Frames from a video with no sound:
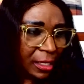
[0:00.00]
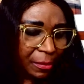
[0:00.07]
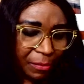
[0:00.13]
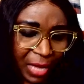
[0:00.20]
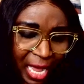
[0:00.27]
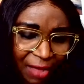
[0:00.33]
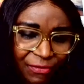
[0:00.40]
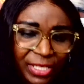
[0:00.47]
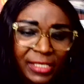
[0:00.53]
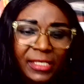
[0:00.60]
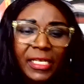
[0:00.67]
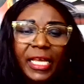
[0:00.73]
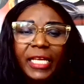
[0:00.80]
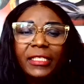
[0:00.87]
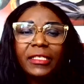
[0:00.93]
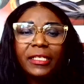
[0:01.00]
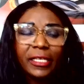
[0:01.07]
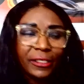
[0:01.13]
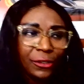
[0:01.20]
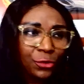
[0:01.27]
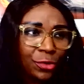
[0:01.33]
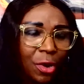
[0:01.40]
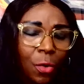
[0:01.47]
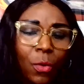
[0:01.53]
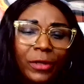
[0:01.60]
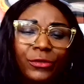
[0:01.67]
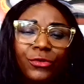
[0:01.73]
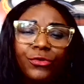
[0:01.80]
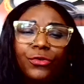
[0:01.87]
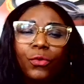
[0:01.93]
have a seat. This is what I
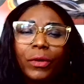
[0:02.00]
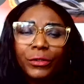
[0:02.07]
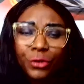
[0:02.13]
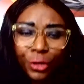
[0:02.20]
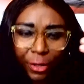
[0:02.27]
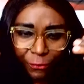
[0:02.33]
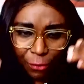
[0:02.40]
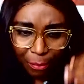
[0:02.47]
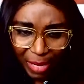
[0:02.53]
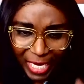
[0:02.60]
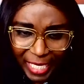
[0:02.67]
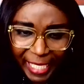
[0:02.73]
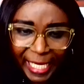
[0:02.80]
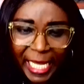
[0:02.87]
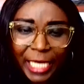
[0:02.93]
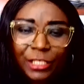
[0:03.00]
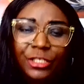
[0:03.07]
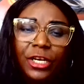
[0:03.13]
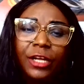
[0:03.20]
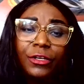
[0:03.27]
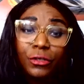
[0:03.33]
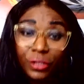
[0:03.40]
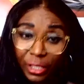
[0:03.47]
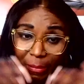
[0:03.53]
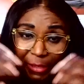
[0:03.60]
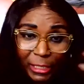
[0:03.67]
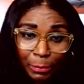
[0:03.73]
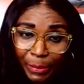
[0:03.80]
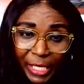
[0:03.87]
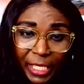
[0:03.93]
want to do. I want to give you medication. You still be
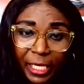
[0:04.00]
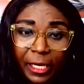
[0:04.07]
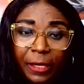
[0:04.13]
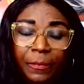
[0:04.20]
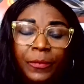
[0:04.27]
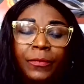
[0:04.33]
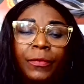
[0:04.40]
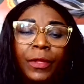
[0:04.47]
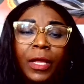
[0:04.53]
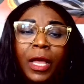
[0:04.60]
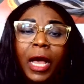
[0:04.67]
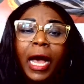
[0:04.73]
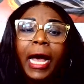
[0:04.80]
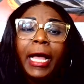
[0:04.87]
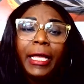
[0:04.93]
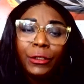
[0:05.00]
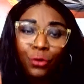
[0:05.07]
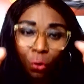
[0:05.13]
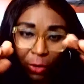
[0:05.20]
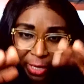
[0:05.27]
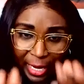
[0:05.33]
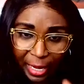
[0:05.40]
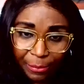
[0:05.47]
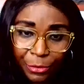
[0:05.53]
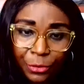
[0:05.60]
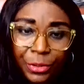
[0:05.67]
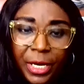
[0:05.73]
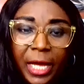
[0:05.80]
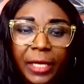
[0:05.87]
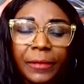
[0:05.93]
speaking to calm you
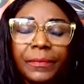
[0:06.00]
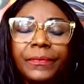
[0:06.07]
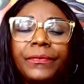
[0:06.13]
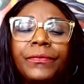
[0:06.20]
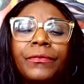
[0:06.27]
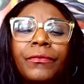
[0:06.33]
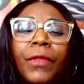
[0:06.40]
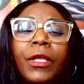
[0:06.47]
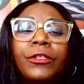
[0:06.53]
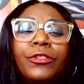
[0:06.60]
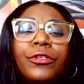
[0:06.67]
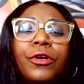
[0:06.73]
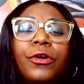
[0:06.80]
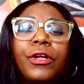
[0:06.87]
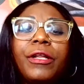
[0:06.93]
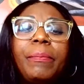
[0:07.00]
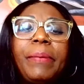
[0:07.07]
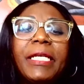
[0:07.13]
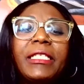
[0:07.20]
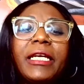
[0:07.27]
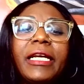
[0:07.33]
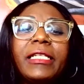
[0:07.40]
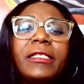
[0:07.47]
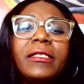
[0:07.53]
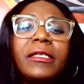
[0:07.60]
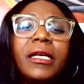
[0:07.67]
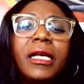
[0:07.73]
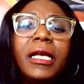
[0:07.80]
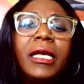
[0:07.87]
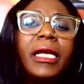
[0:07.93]
down. So the patient
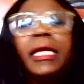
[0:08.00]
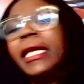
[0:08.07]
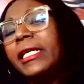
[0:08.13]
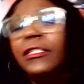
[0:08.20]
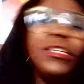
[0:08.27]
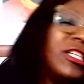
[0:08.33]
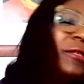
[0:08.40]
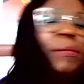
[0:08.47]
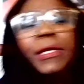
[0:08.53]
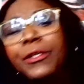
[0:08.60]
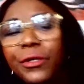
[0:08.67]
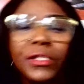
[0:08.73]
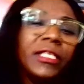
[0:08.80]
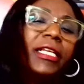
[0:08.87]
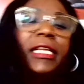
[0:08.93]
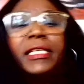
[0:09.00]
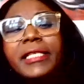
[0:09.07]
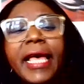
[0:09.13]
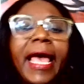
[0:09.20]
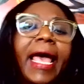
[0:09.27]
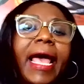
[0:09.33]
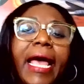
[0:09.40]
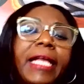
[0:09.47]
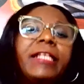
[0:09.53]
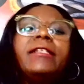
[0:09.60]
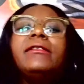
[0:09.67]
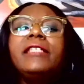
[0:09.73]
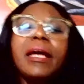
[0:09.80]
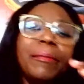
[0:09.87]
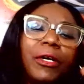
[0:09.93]
can just be using his head,
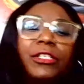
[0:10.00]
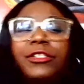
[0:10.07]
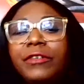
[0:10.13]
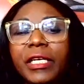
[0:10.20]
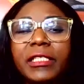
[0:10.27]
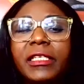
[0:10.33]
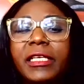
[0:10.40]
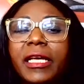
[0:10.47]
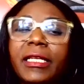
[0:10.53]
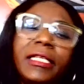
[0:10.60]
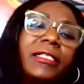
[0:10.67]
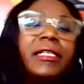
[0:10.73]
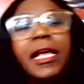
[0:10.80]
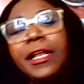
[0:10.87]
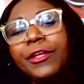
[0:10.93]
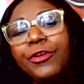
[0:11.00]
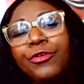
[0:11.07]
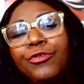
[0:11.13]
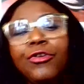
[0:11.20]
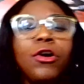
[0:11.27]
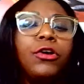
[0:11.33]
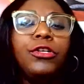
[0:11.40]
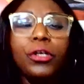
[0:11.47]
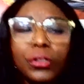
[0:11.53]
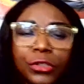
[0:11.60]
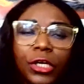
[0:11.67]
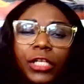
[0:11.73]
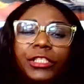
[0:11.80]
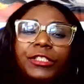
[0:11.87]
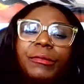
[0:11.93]
demonstrating, is telling you, no, don't
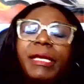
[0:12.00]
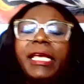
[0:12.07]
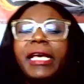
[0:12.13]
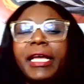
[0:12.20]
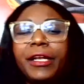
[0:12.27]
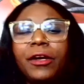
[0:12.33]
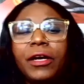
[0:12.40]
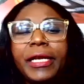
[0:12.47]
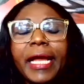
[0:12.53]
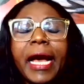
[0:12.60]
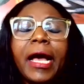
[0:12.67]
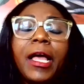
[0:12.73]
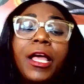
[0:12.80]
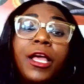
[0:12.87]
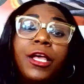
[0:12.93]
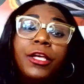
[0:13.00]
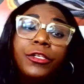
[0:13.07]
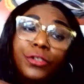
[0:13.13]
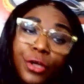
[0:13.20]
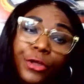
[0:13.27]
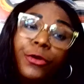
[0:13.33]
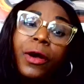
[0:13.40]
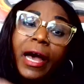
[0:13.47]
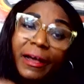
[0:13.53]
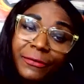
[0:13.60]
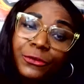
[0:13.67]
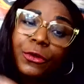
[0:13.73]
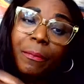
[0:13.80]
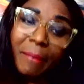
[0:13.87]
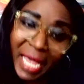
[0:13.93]
touch me and all that. So you have
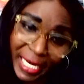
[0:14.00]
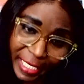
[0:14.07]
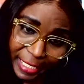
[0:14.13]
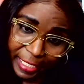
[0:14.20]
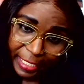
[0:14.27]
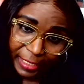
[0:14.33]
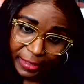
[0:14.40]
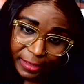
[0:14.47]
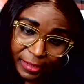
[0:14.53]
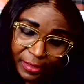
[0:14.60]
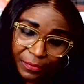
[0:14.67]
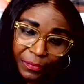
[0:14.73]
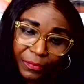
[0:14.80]
to medicate.